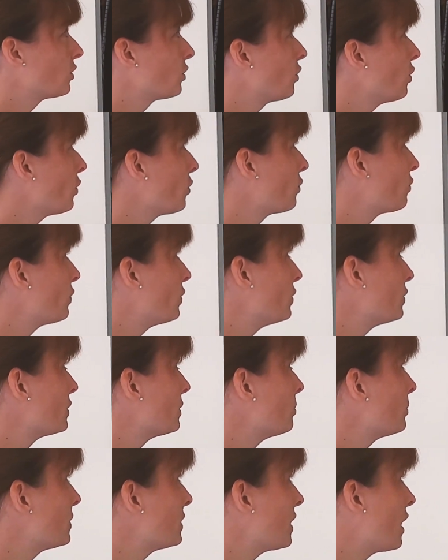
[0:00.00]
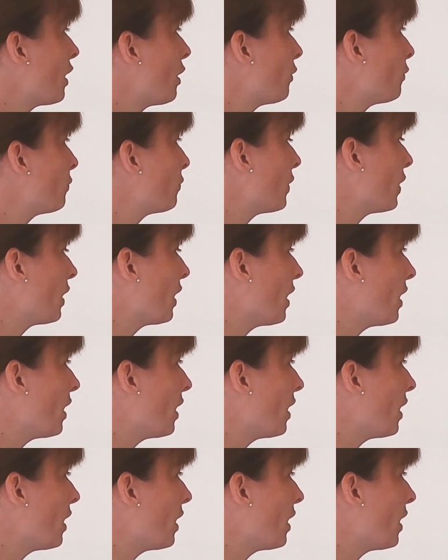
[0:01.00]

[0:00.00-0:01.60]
gone through some stuff that